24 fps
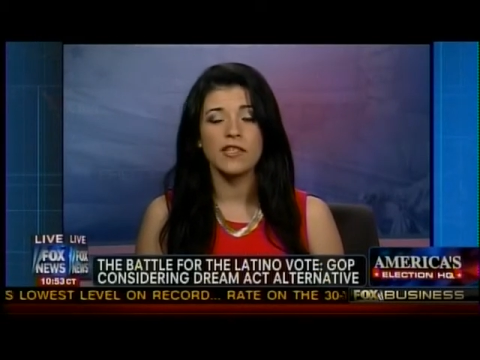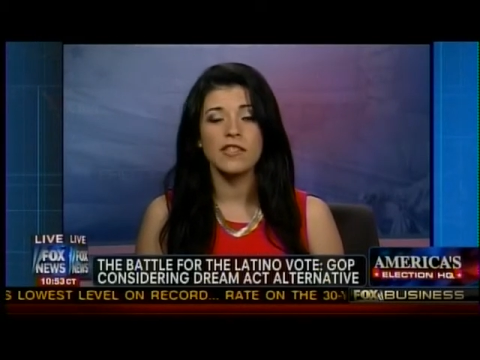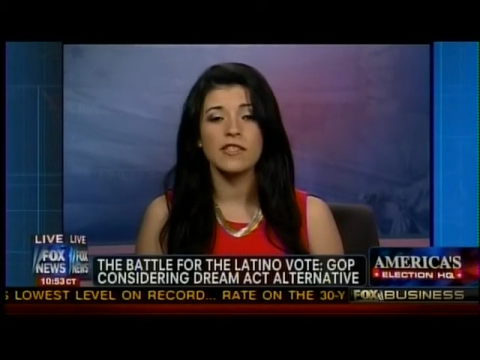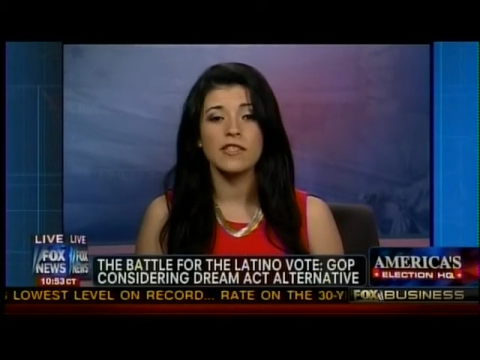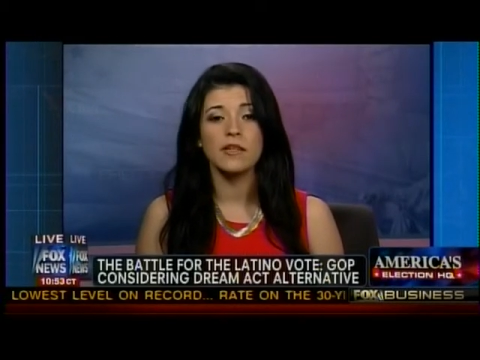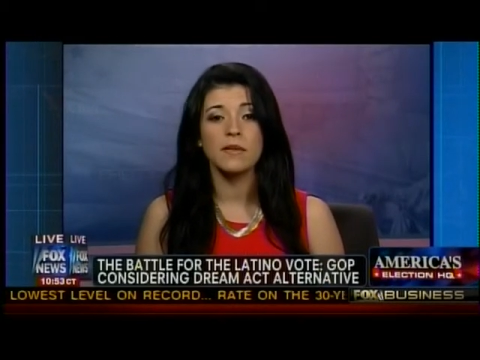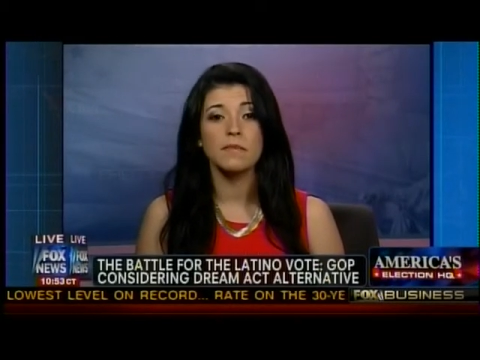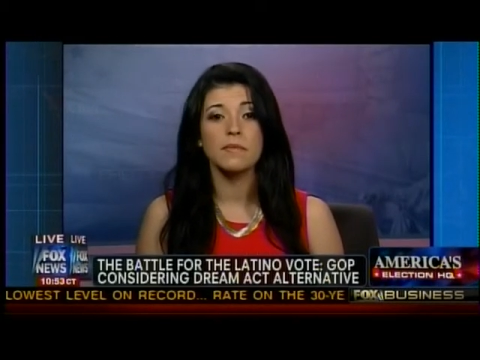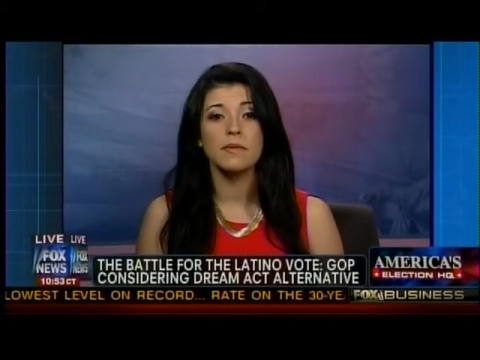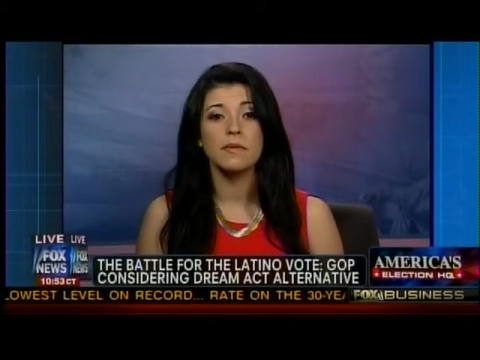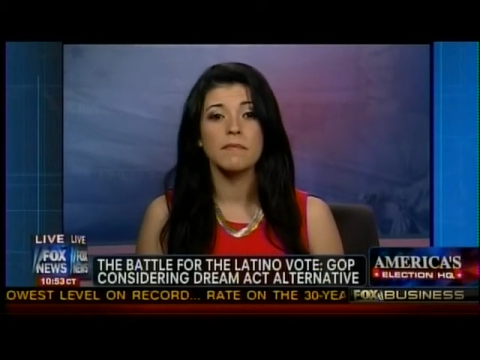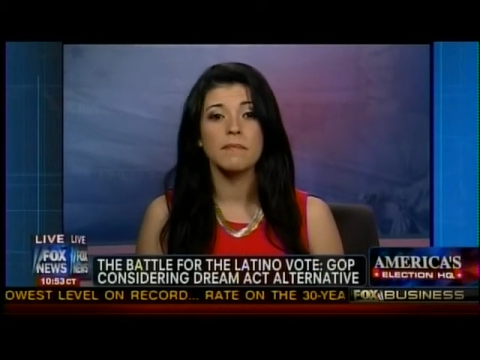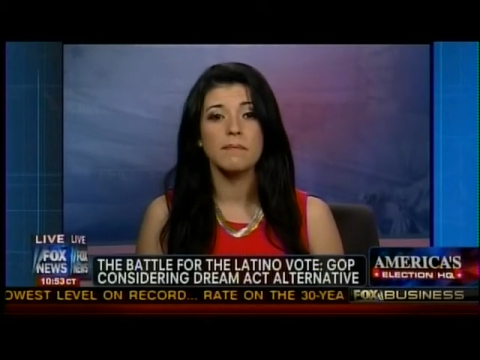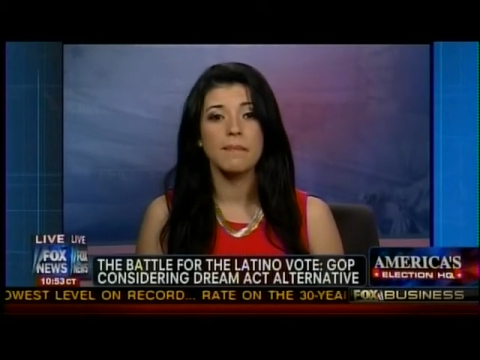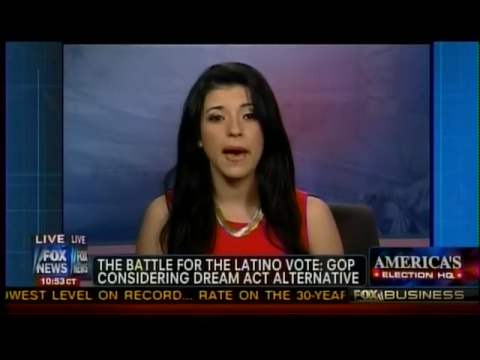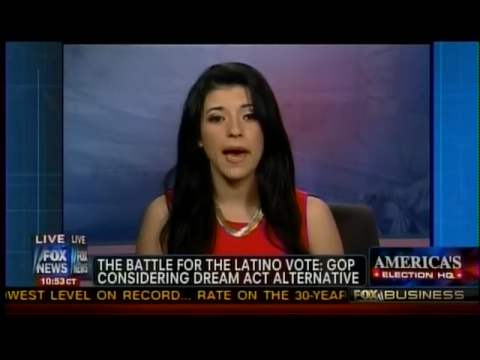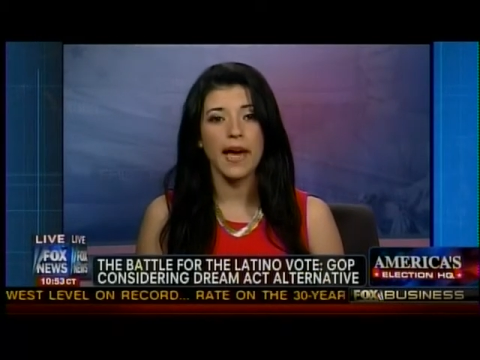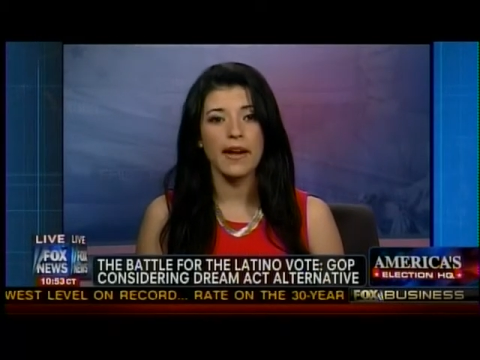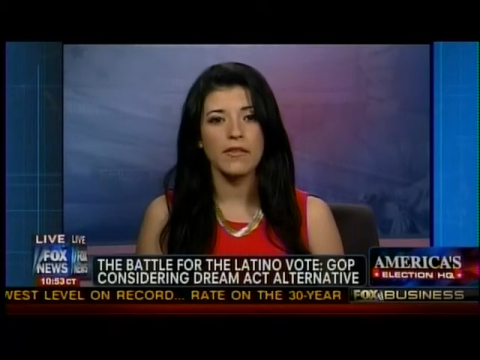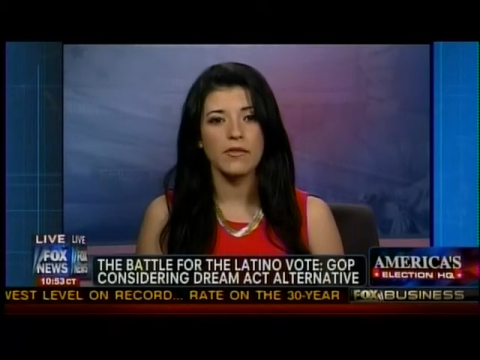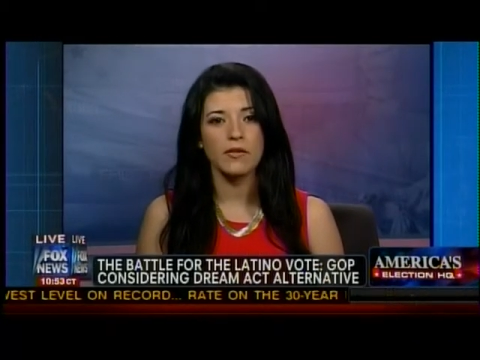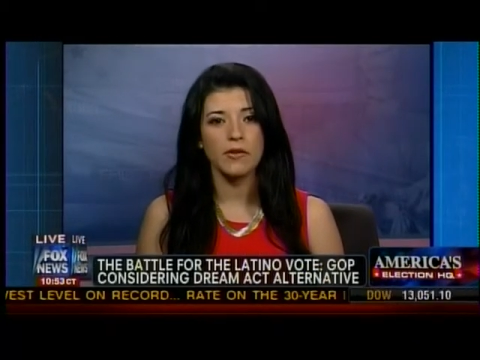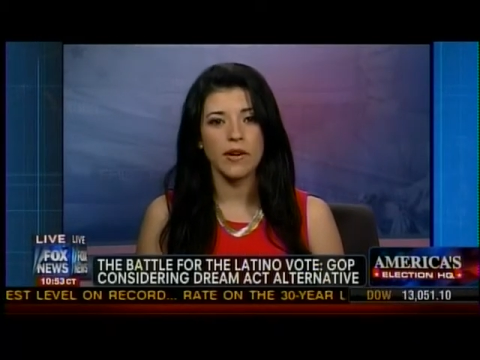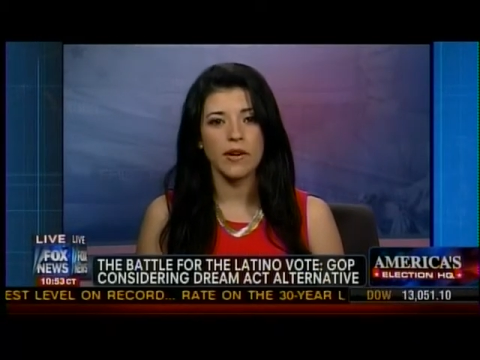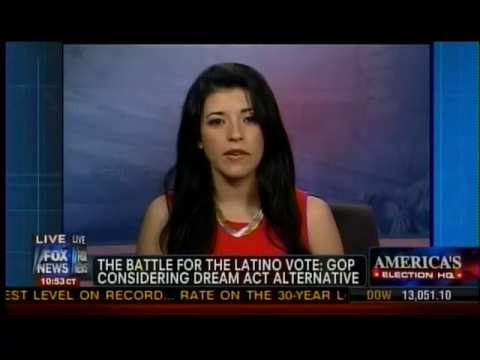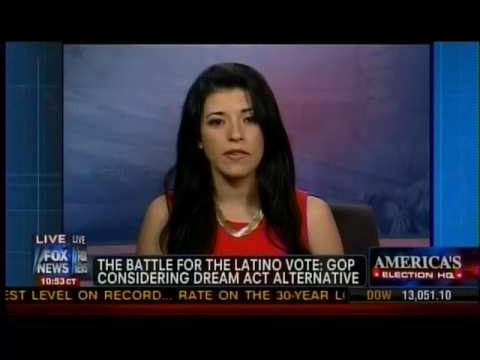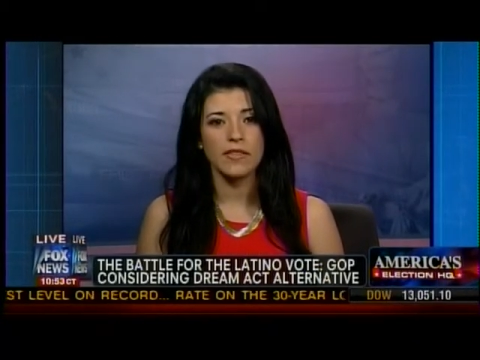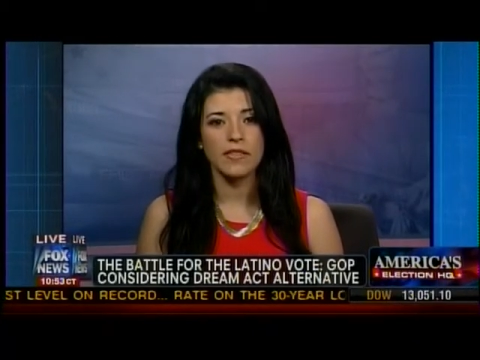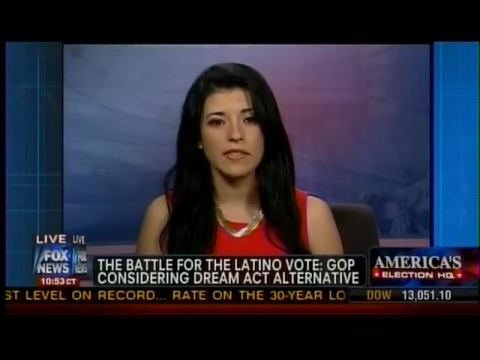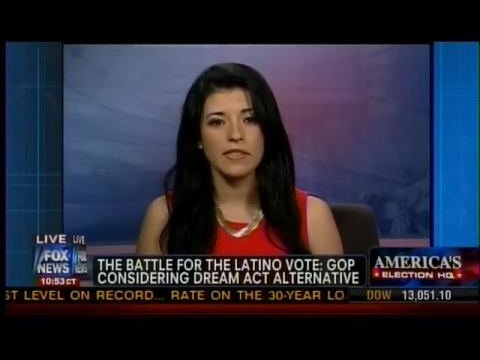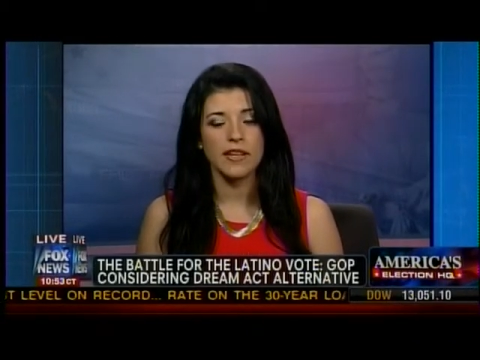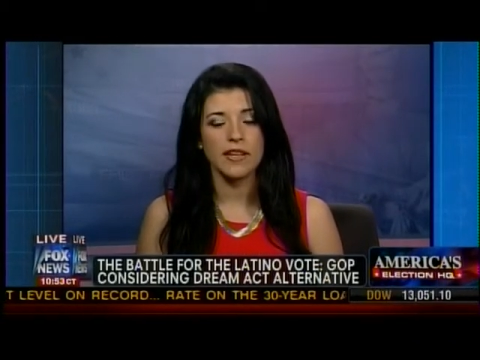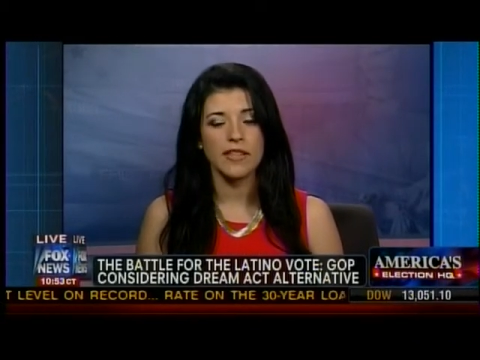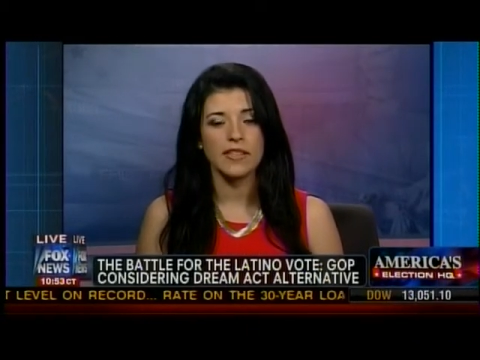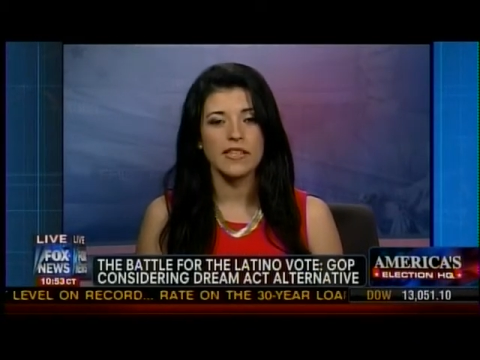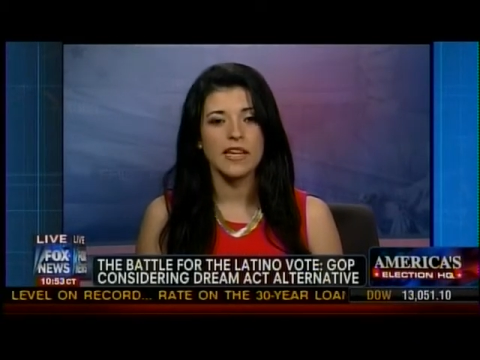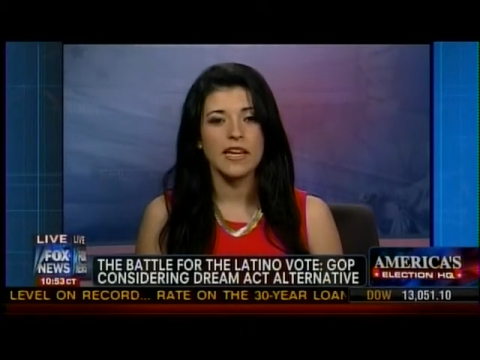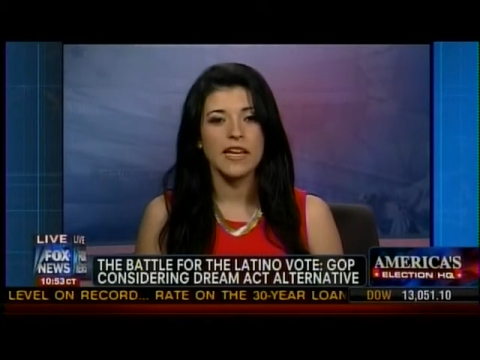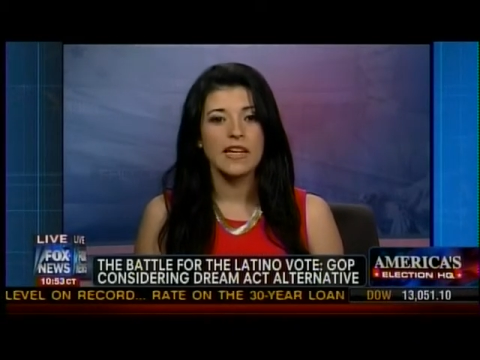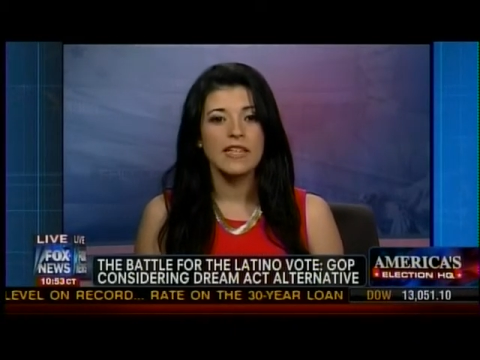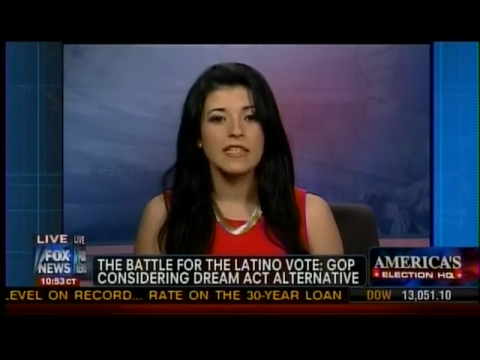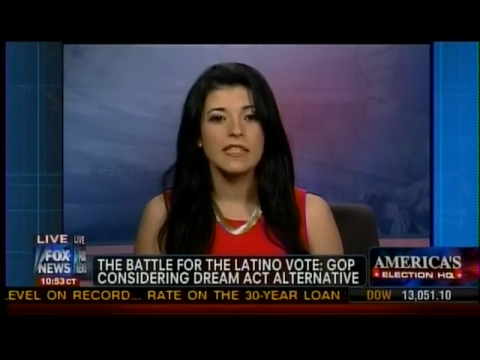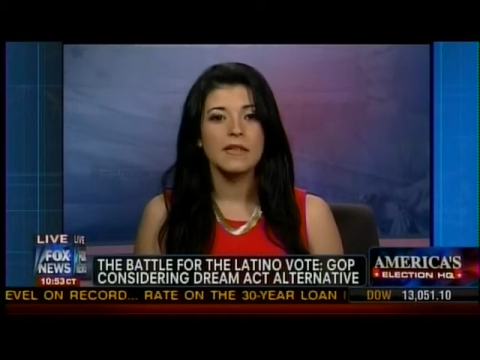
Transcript: in some battleground states